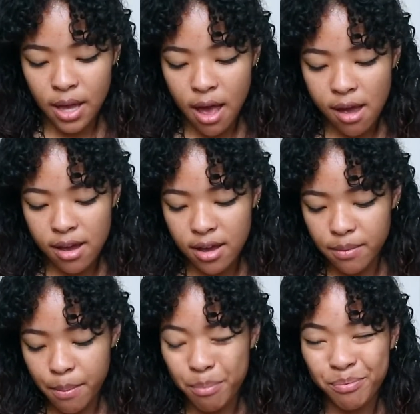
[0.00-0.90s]
I
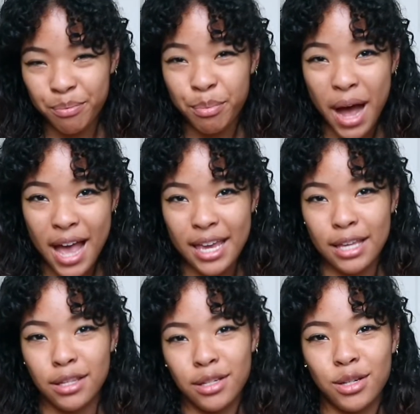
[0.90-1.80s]
am
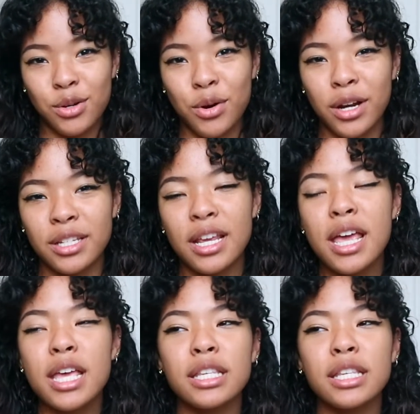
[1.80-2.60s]
biased towards